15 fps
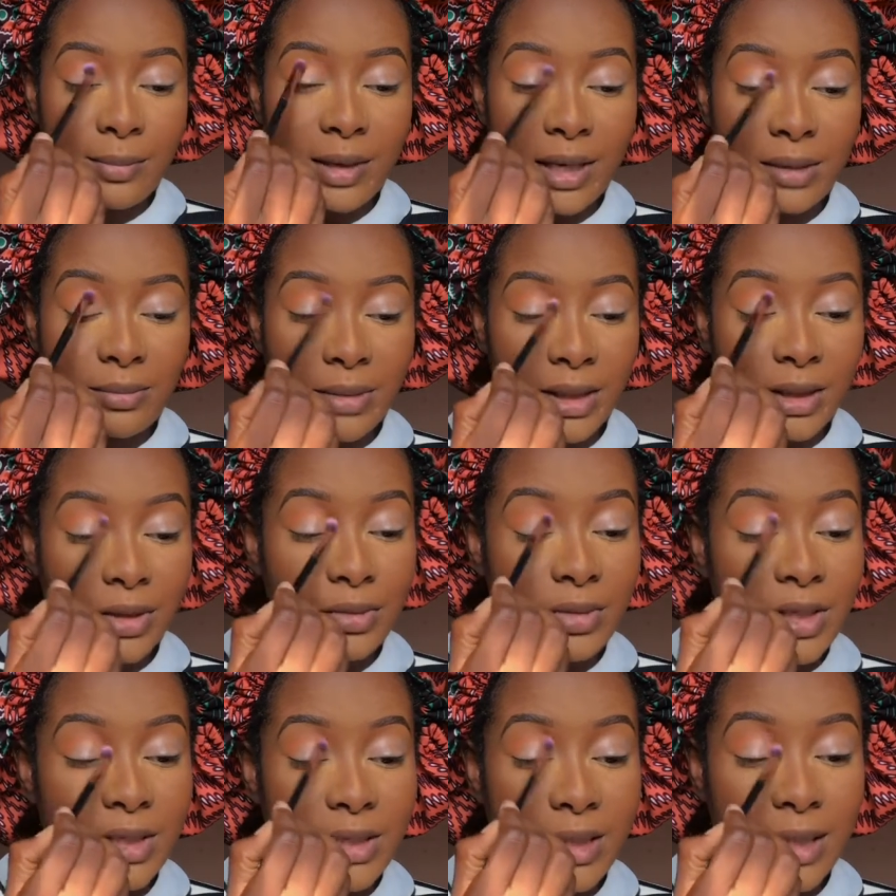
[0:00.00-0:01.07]
in my
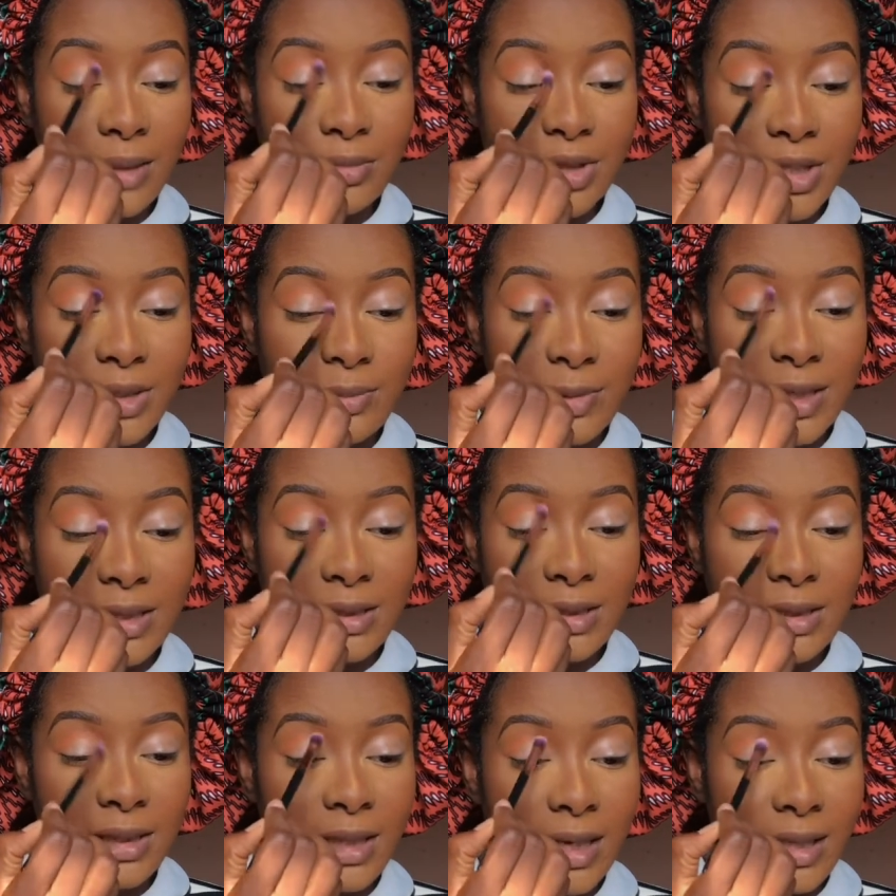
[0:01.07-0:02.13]
crease, and I'm just
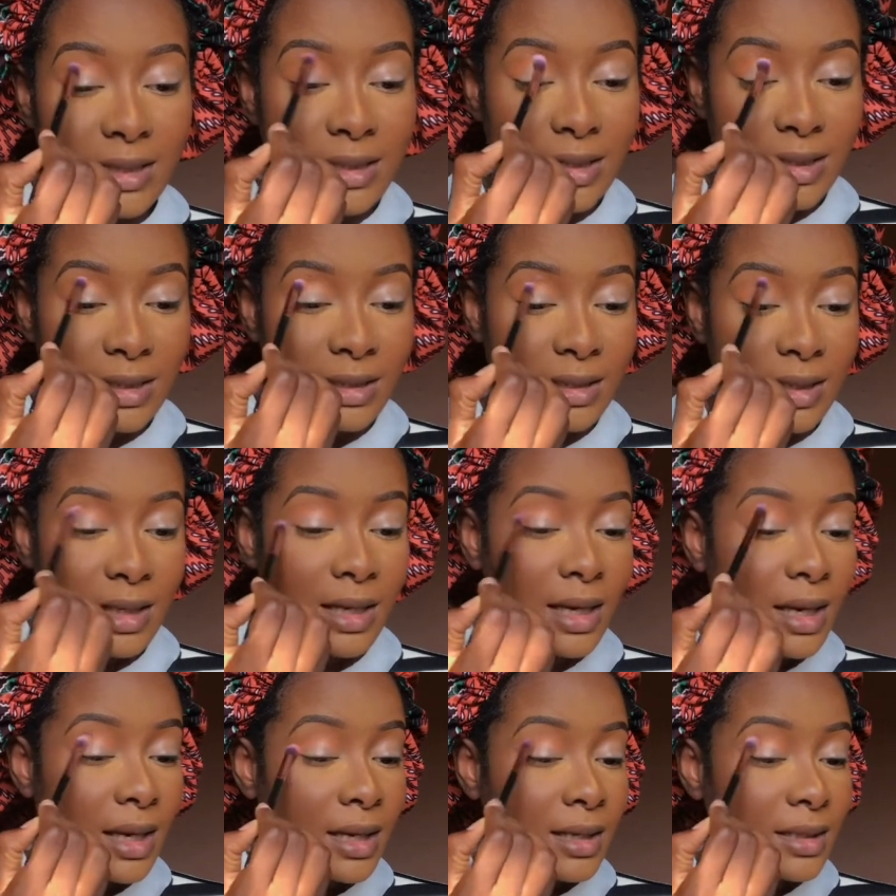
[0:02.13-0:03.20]
blending that in
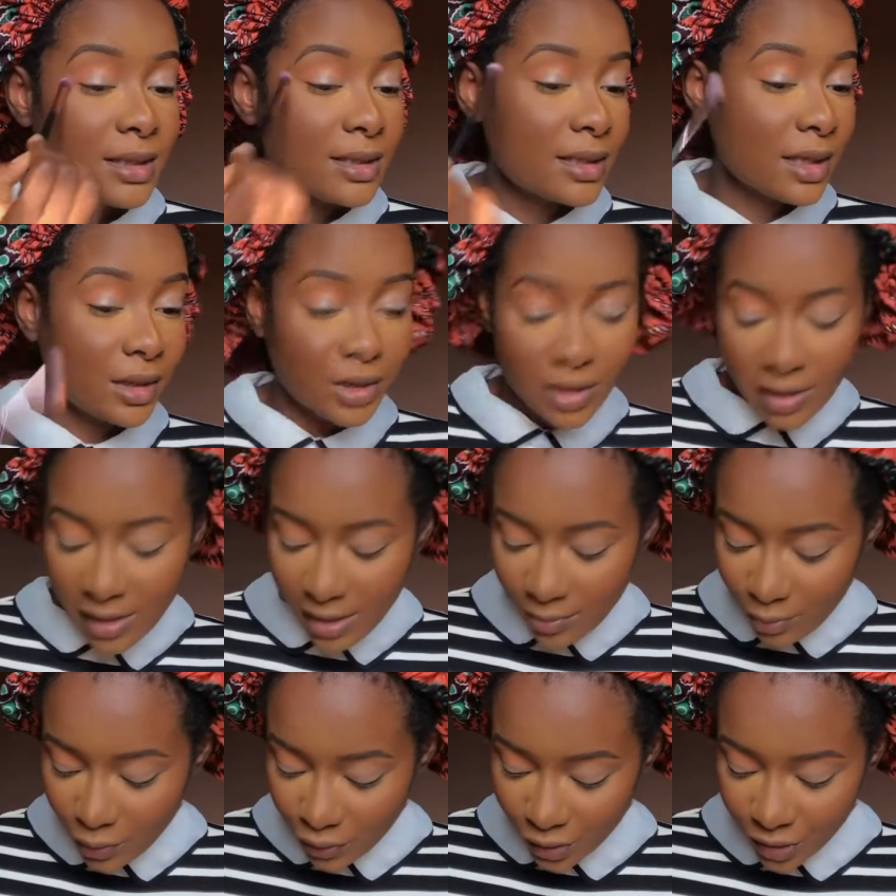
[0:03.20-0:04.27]
circular
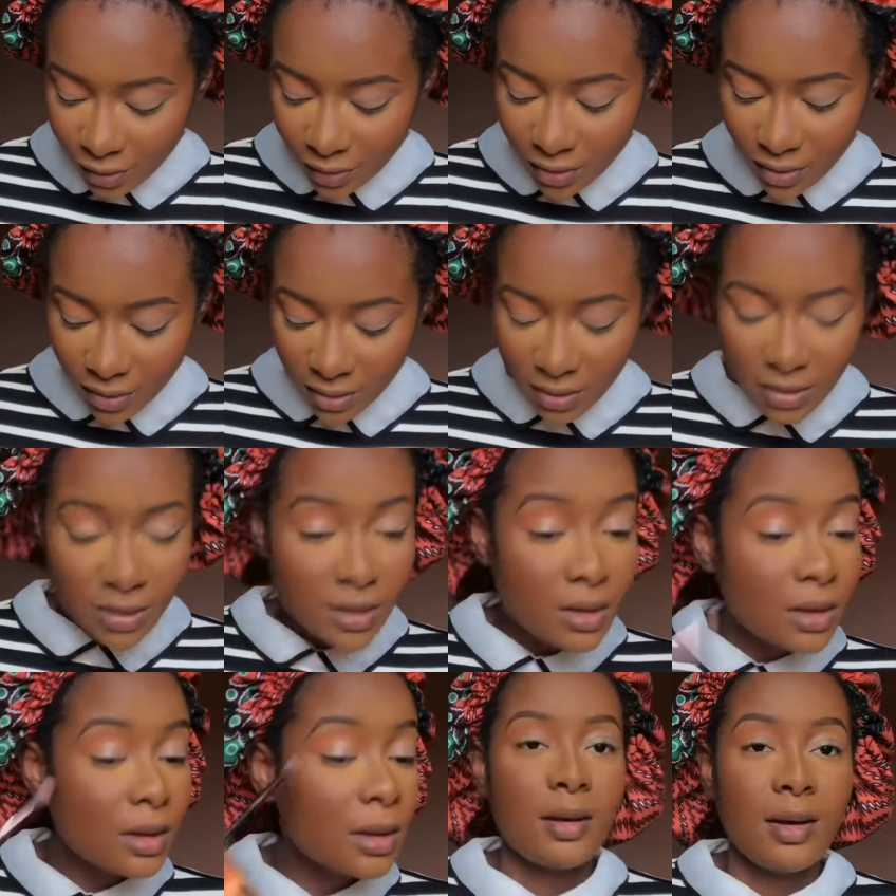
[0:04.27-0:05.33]
motions.
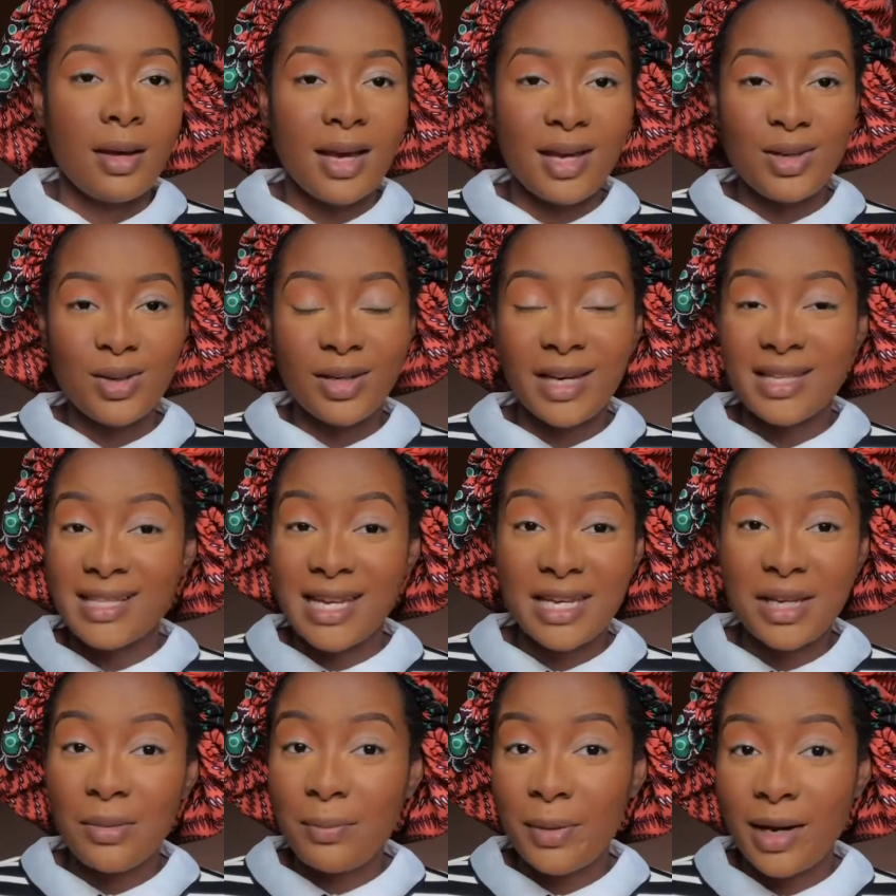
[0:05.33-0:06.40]
And you guys, I
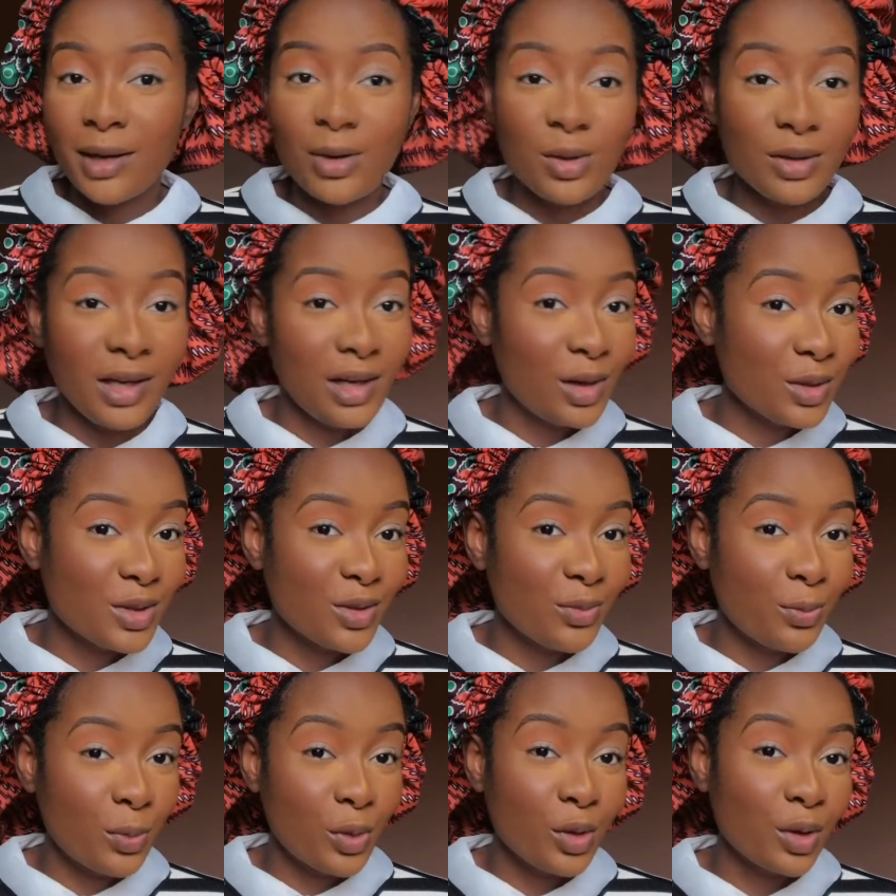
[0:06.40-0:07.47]
didn't pack on a lot
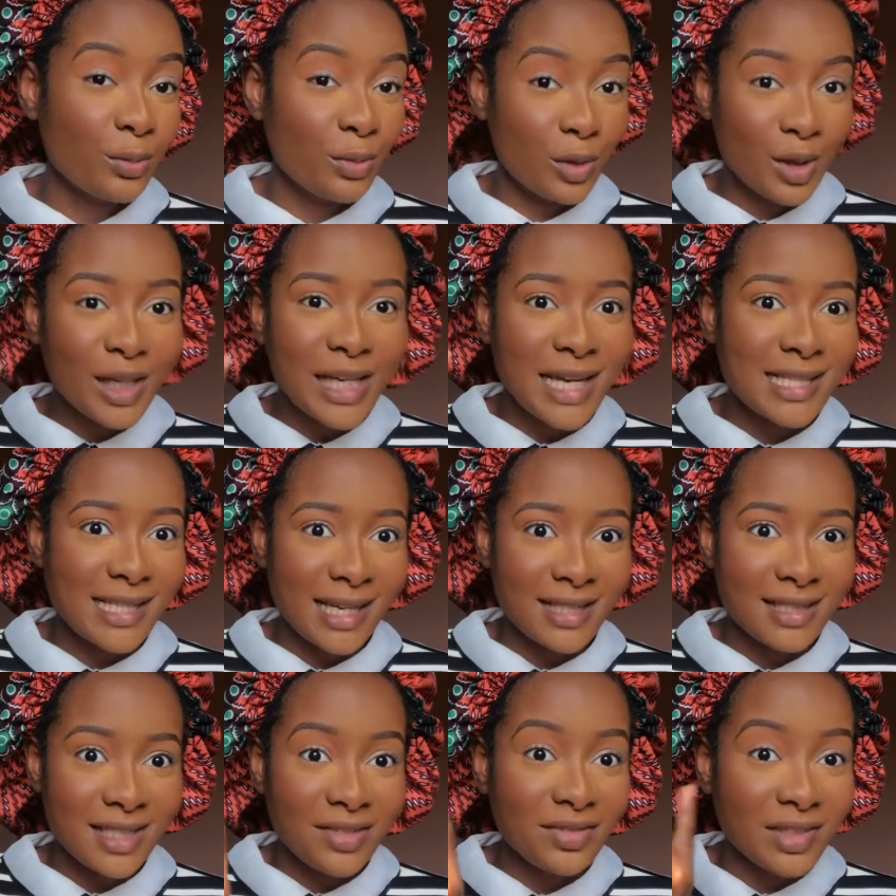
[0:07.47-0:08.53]
of product, but you guys
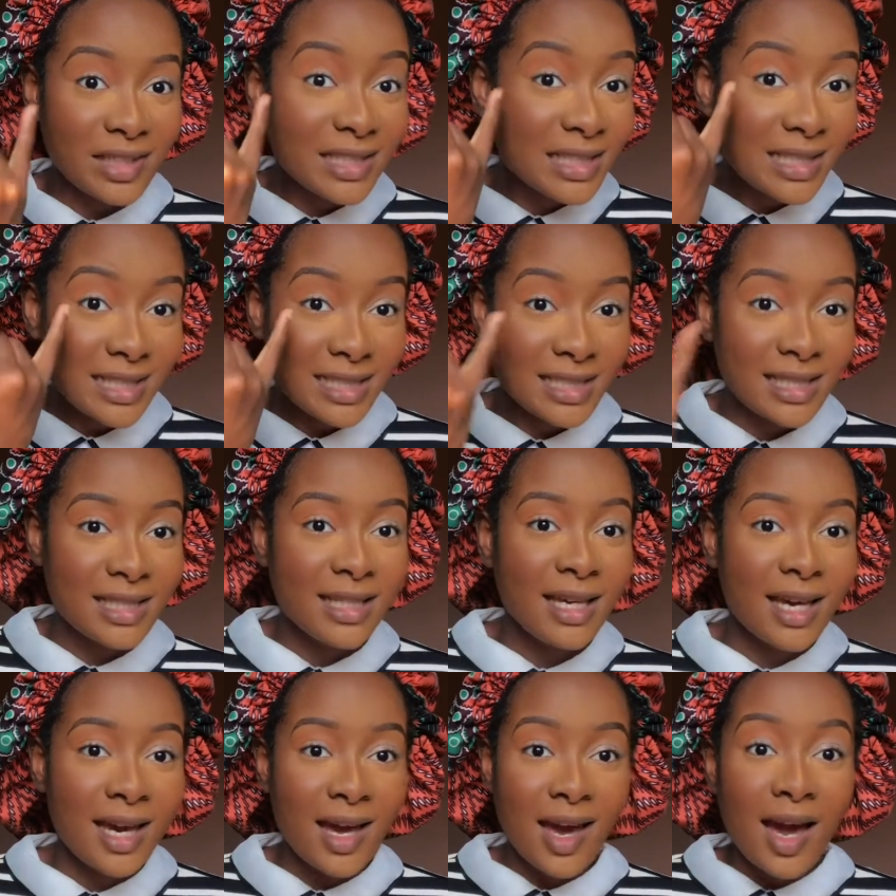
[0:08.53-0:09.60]
can definitely see
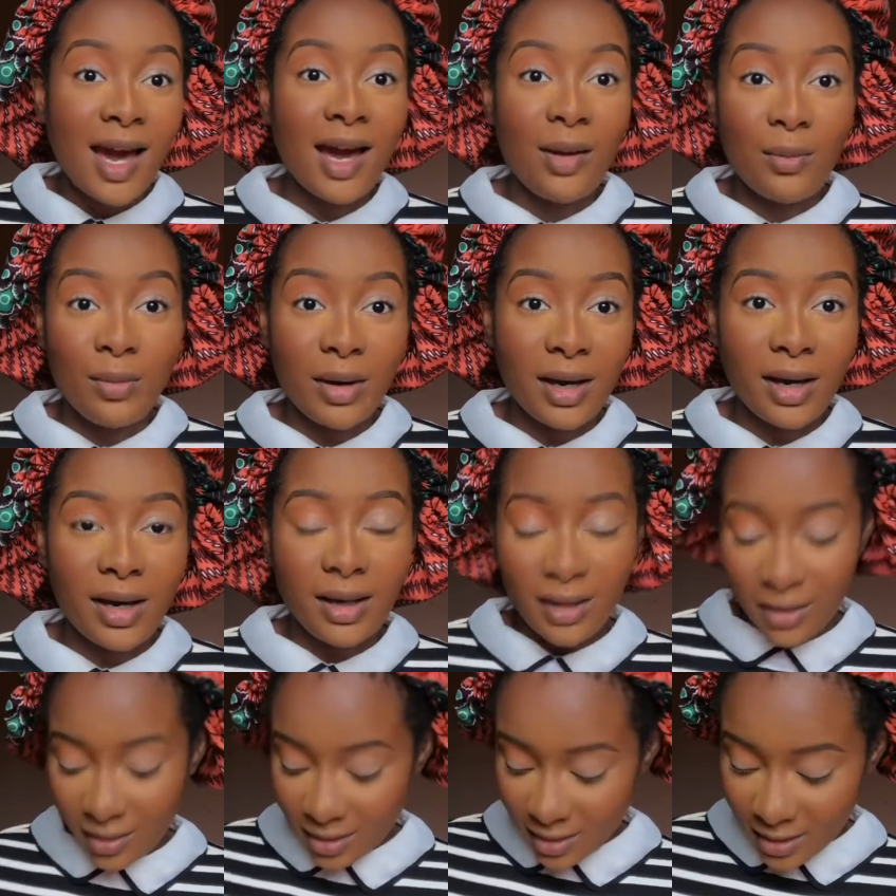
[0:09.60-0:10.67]
Amber
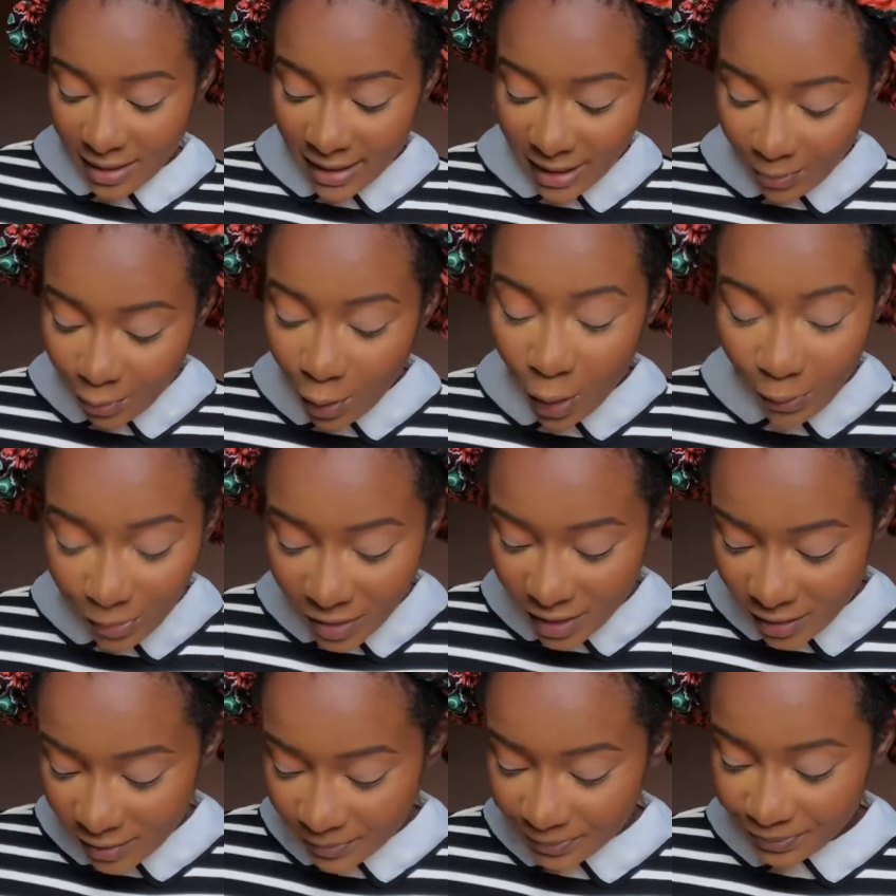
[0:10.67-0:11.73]
like popping.